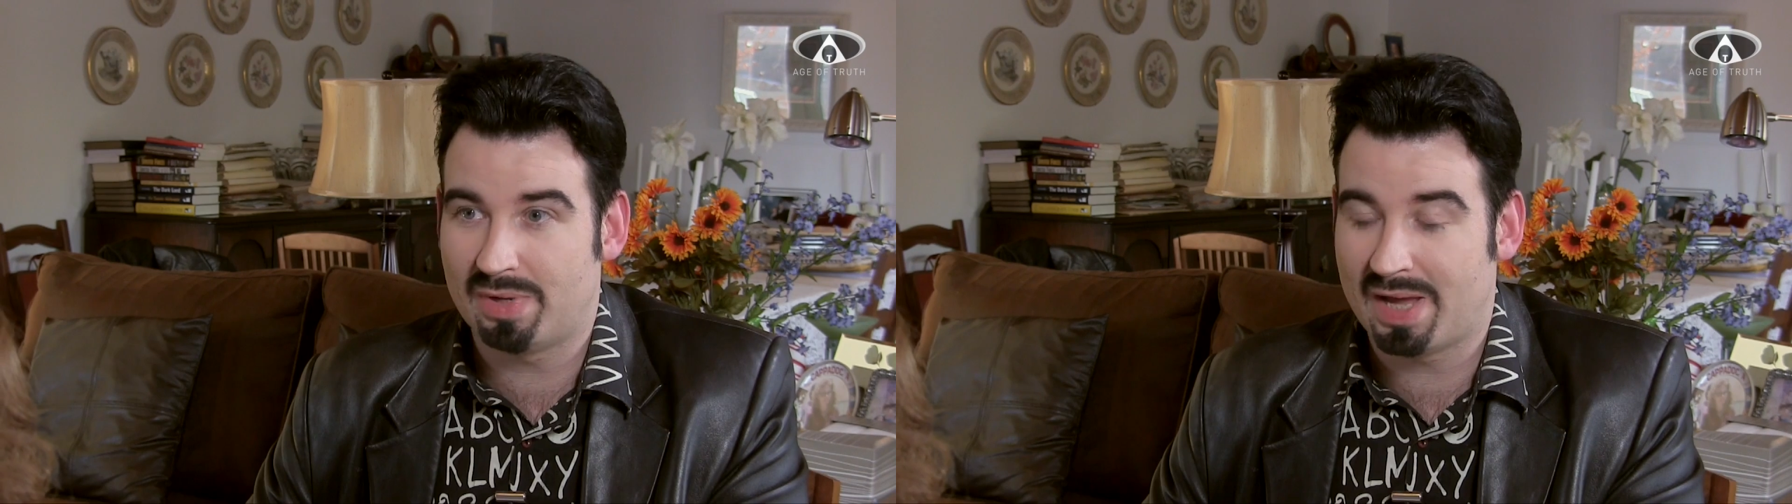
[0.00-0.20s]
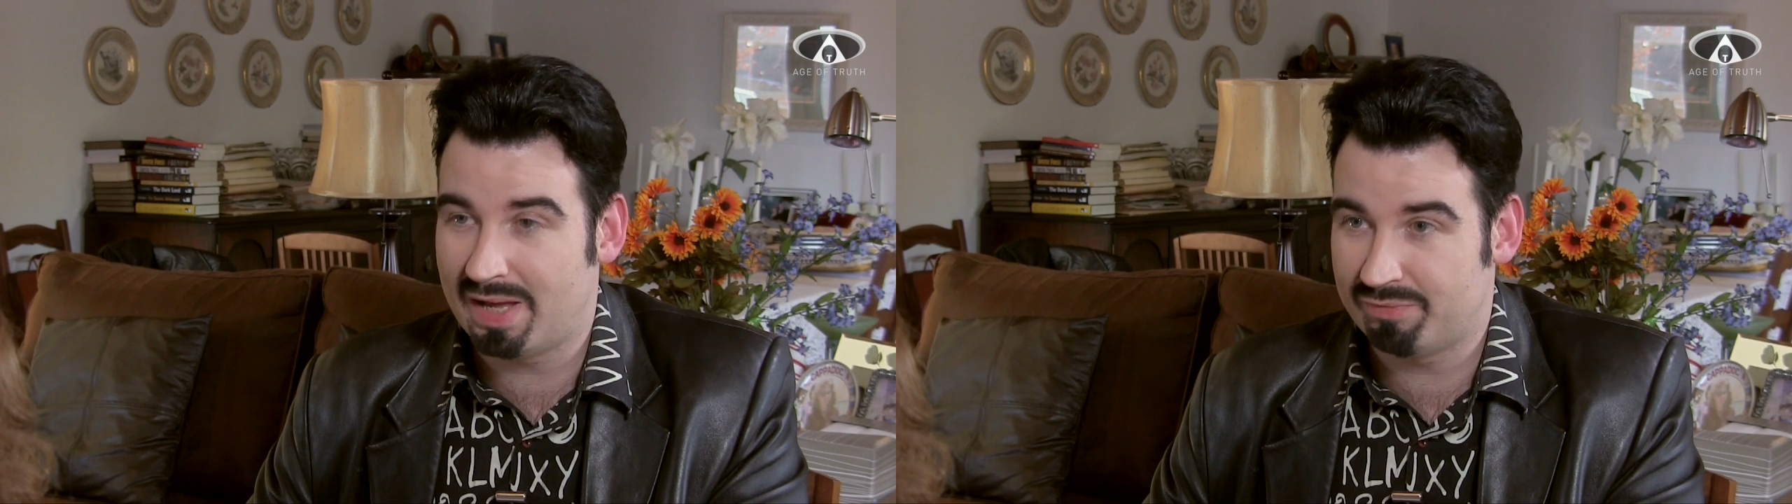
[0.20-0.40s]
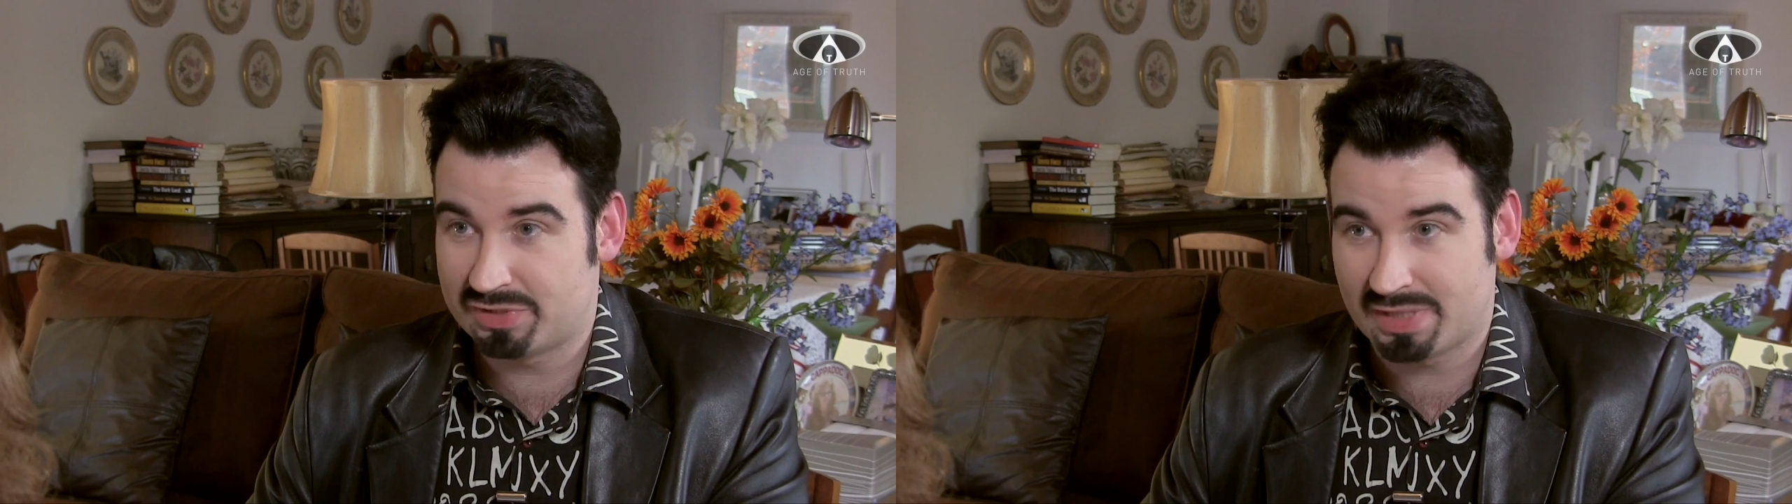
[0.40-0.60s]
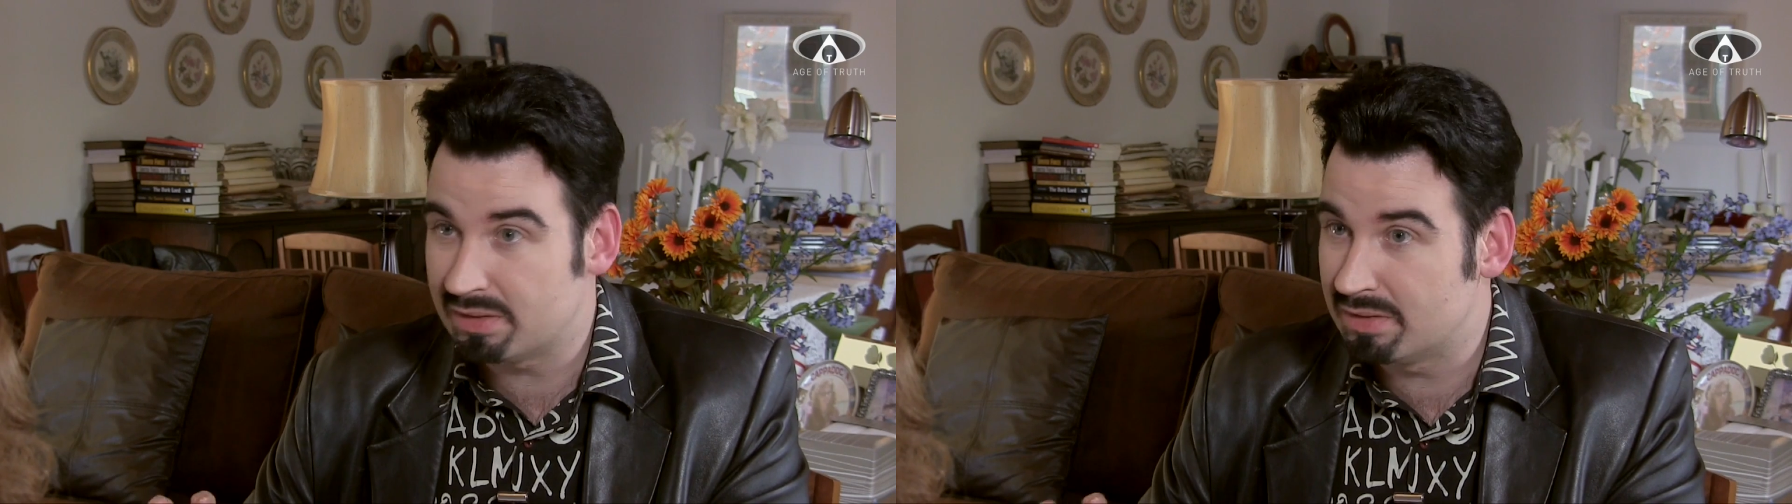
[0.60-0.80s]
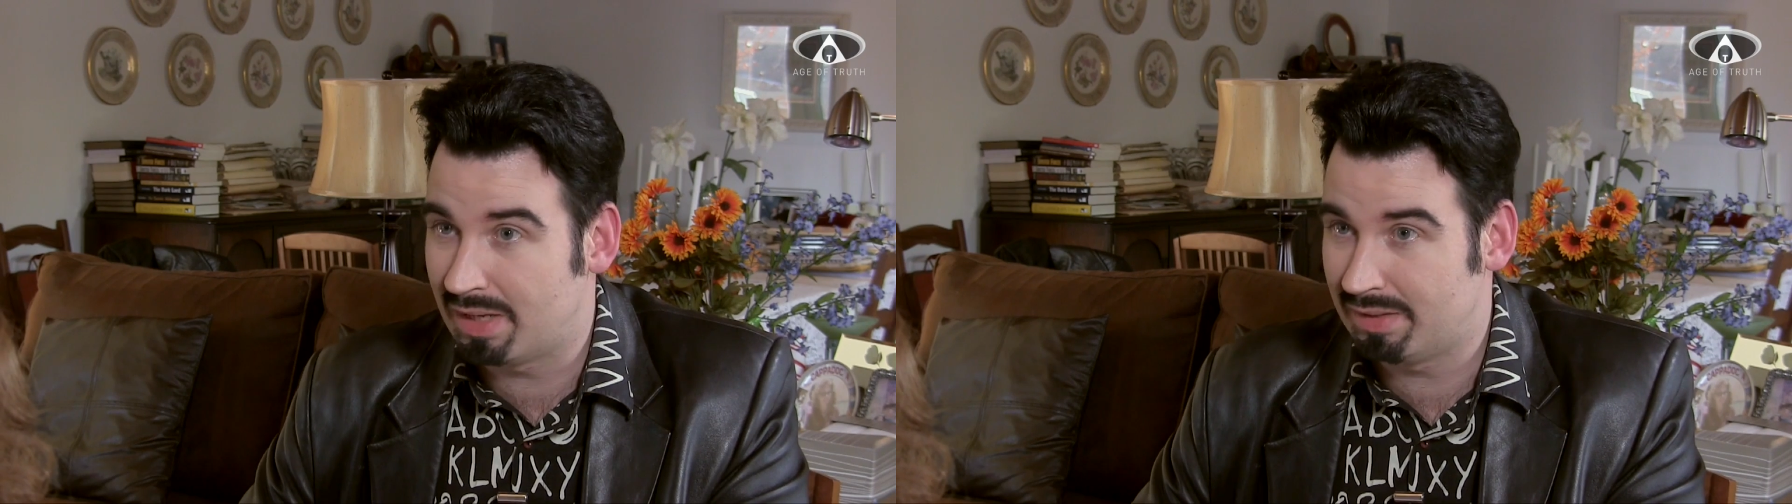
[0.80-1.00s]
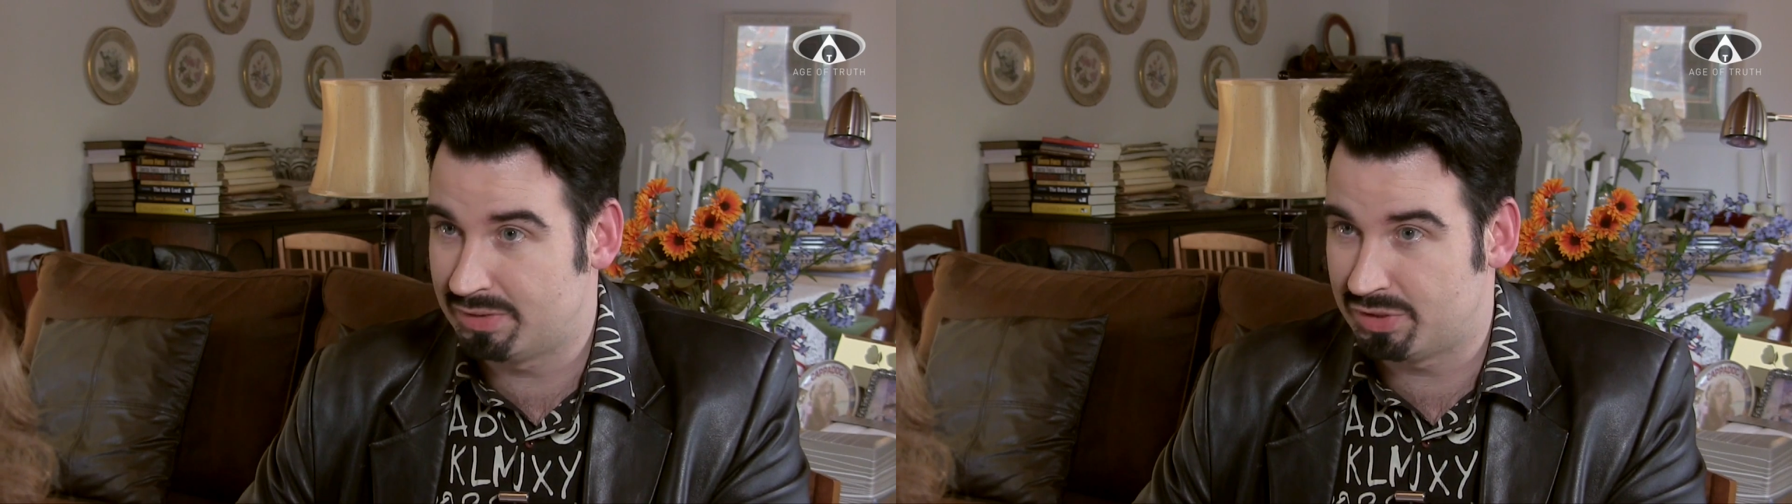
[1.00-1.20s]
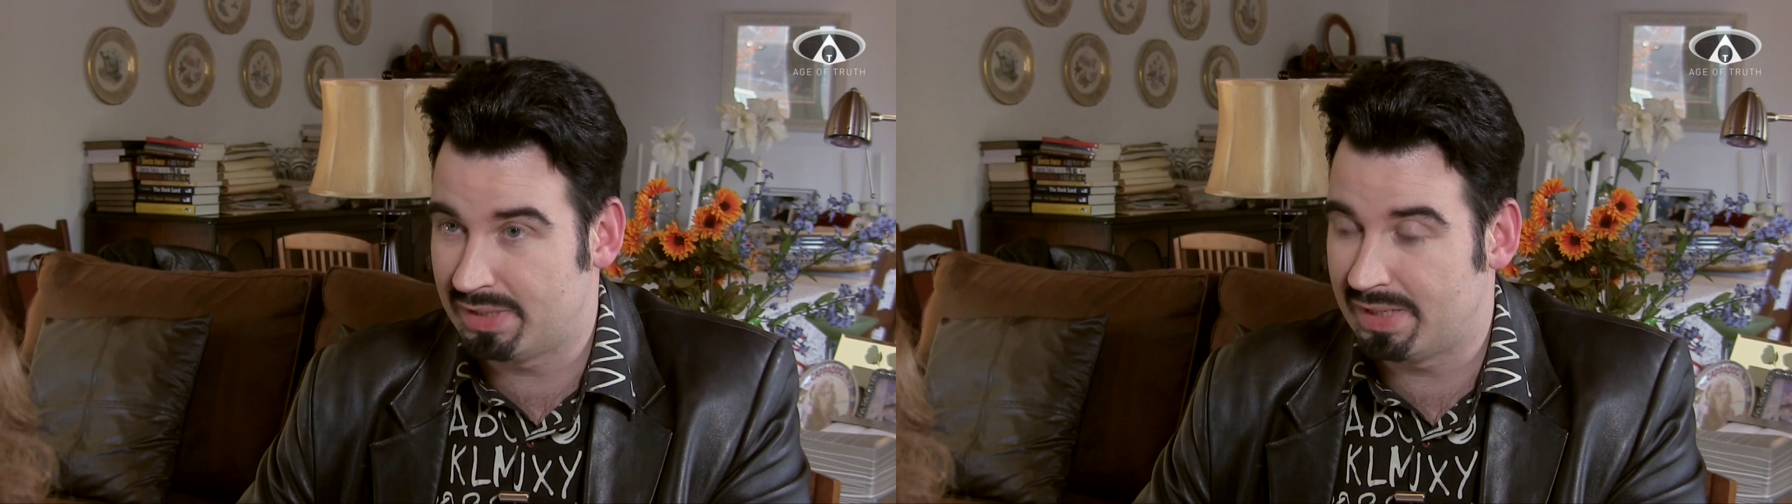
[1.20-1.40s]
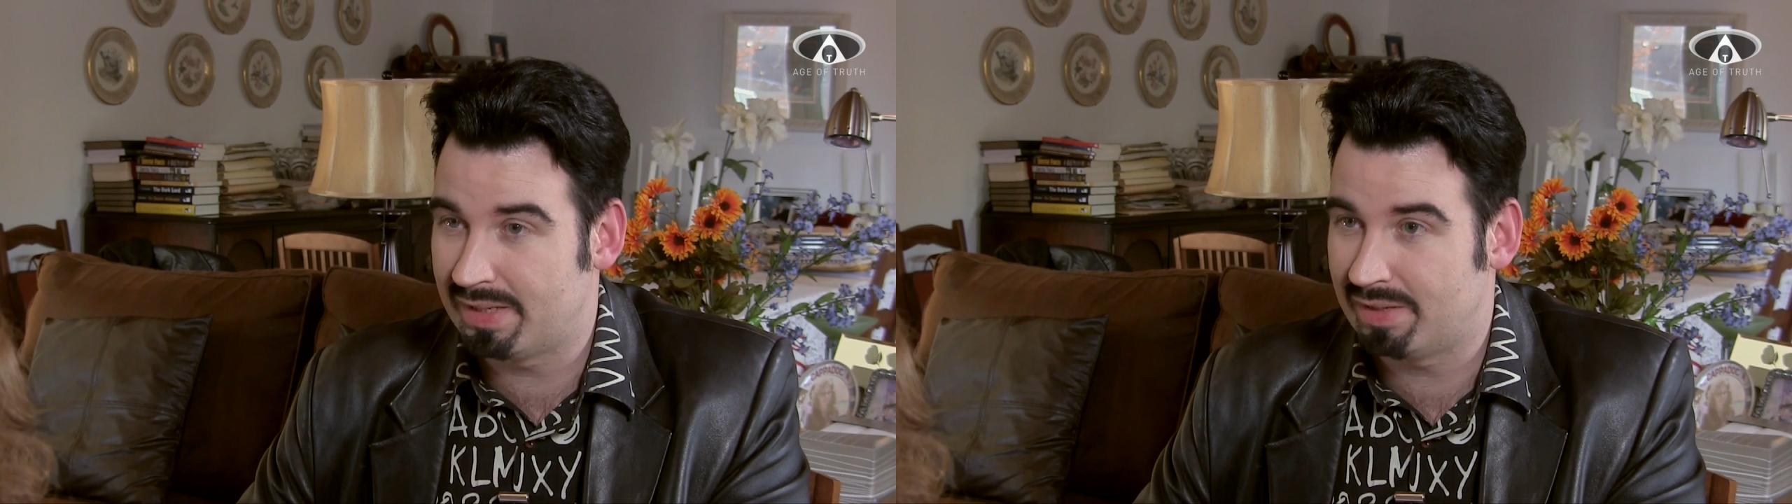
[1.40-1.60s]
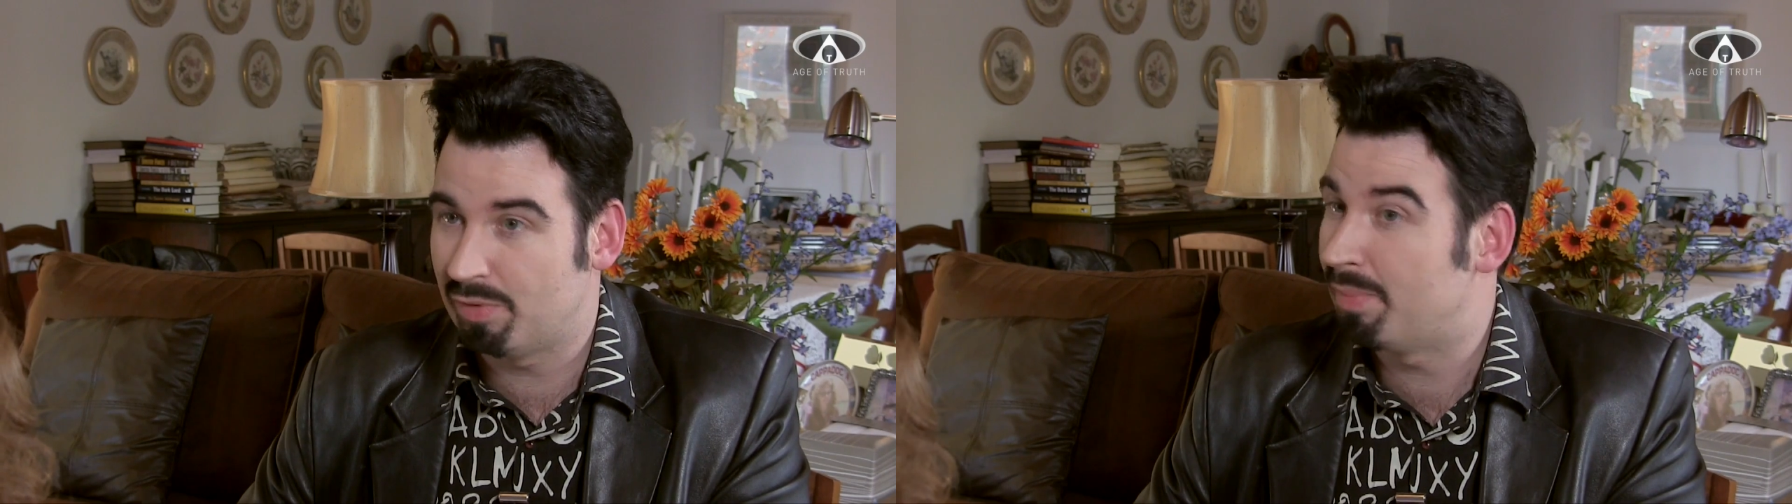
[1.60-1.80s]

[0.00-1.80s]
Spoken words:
have technology and have a